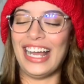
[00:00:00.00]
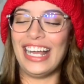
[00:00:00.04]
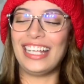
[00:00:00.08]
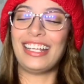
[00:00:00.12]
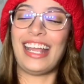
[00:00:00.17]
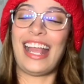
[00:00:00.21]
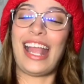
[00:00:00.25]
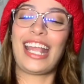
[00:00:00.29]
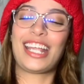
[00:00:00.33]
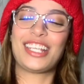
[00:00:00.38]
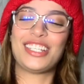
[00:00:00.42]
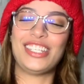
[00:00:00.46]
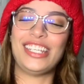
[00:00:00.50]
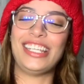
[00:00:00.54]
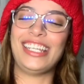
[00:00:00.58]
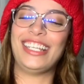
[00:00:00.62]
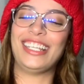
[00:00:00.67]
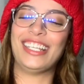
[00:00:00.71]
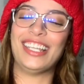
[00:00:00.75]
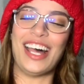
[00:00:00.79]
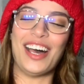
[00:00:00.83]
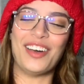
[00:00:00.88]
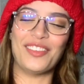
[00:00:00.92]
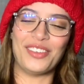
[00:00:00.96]
I
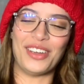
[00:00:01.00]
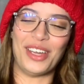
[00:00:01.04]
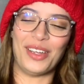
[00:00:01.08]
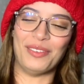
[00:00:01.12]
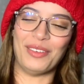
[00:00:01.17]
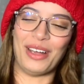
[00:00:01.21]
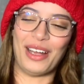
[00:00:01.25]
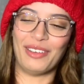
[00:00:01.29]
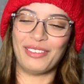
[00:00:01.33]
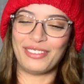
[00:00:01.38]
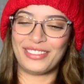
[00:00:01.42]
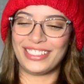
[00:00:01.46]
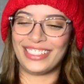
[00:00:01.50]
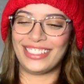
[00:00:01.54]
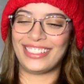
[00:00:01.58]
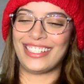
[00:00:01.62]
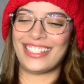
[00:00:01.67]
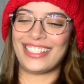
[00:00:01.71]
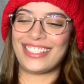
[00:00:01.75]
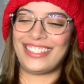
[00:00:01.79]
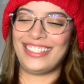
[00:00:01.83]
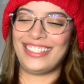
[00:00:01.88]
actually love him after this